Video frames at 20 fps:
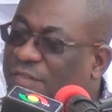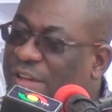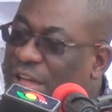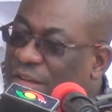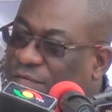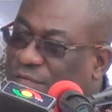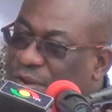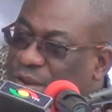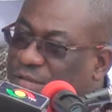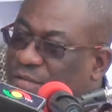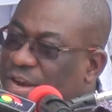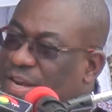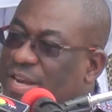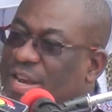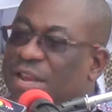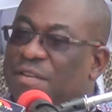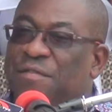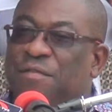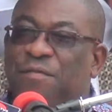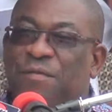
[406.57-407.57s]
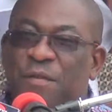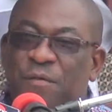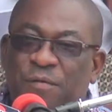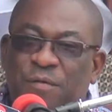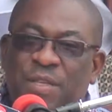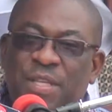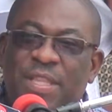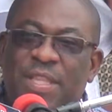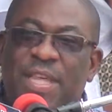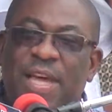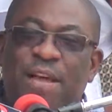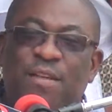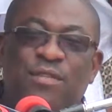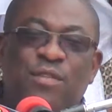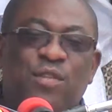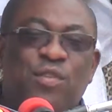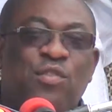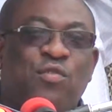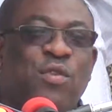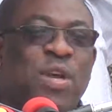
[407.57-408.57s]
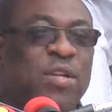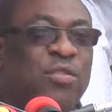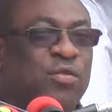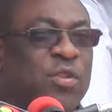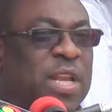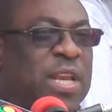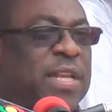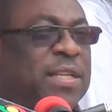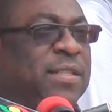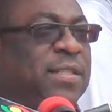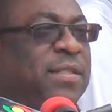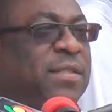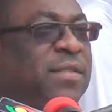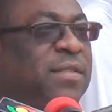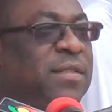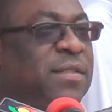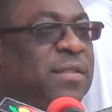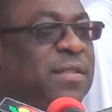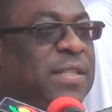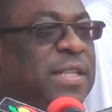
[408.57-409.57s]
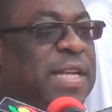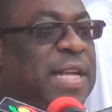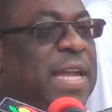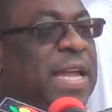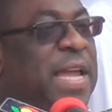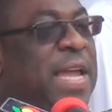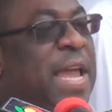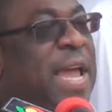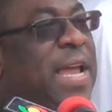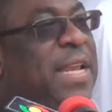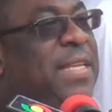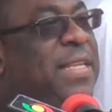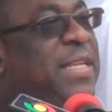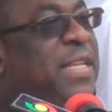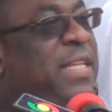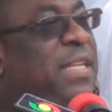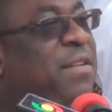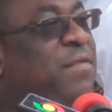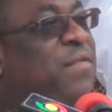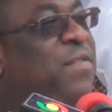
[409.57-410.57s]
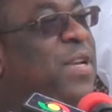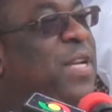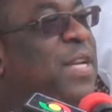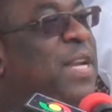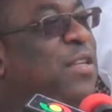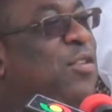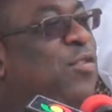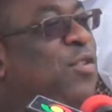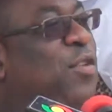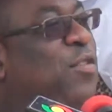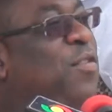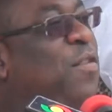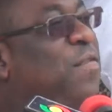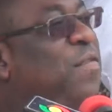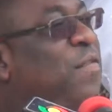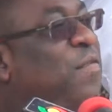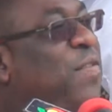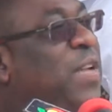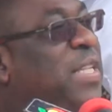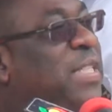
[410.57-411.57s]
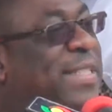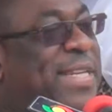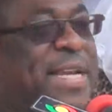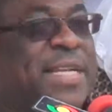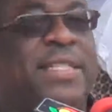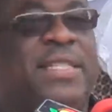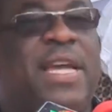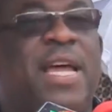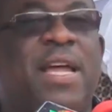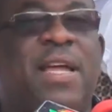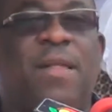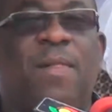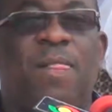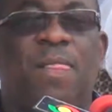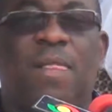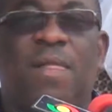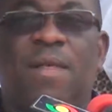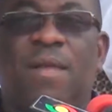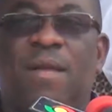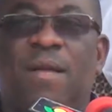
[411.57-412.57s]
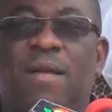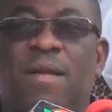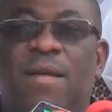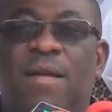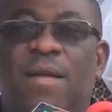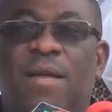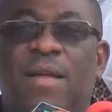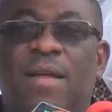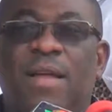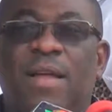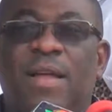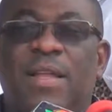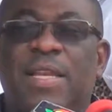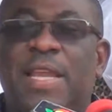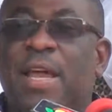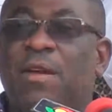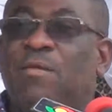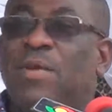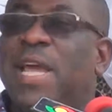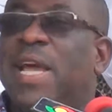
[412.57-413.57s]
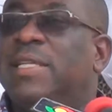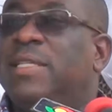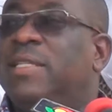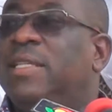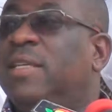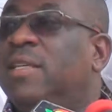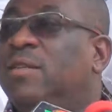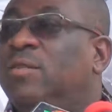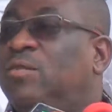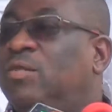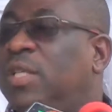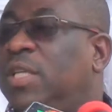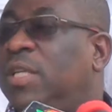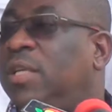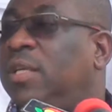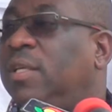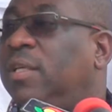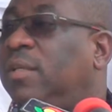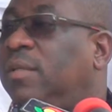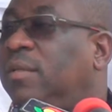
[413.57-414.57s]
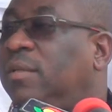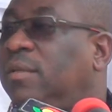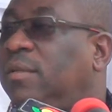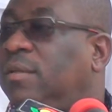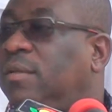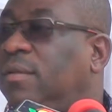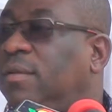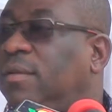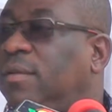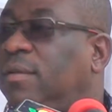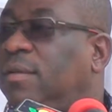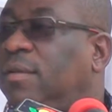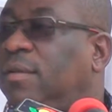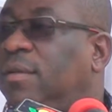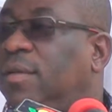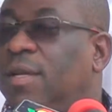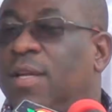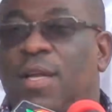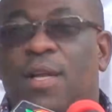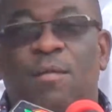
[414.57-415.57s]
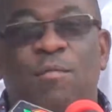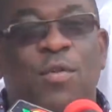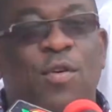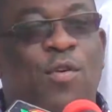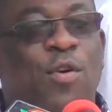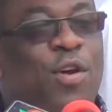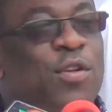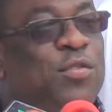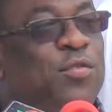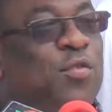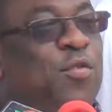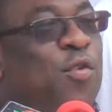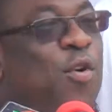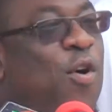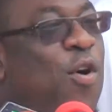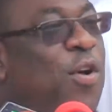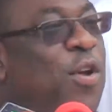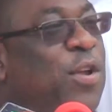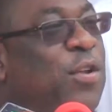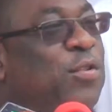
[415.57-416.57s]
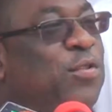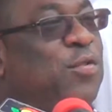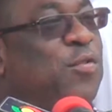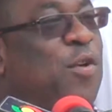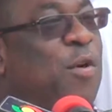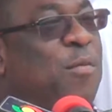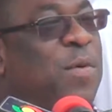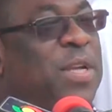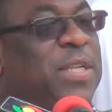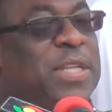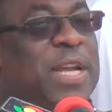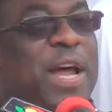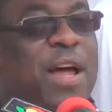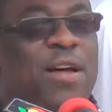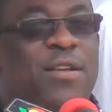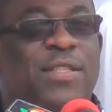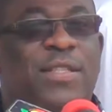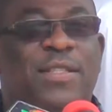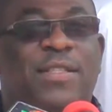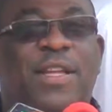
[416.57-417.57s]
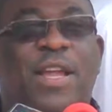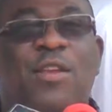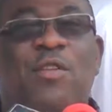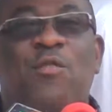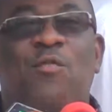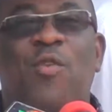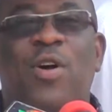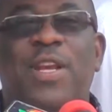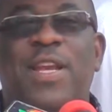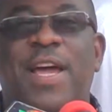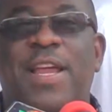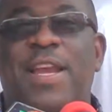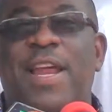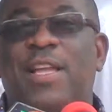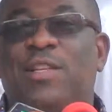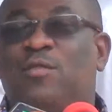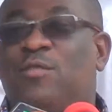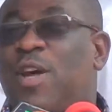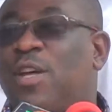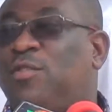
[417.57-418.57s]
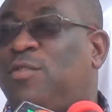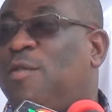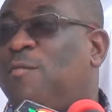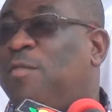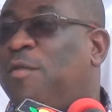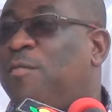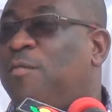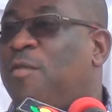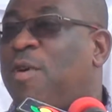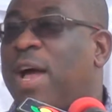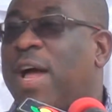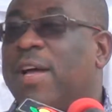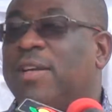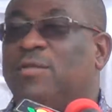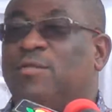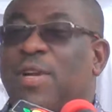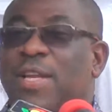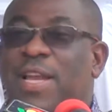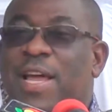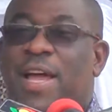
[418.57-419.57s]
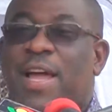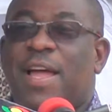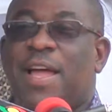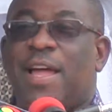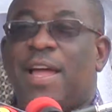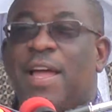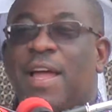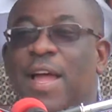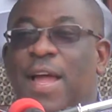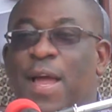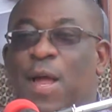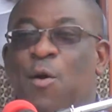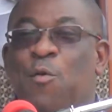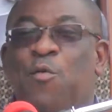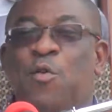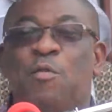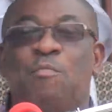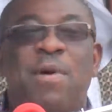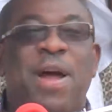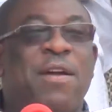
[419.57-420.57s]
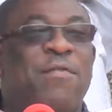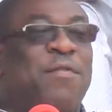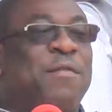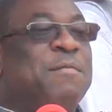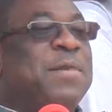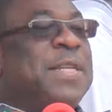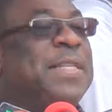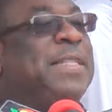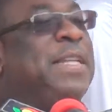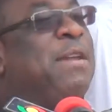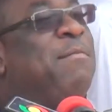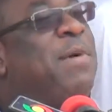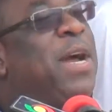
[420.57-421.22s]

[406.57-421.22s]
$550,000 and delivering the sort of infrastructure that we are seeing today. Because you go into commercial houses and you wonder, that's why some people ask whether we buy from the same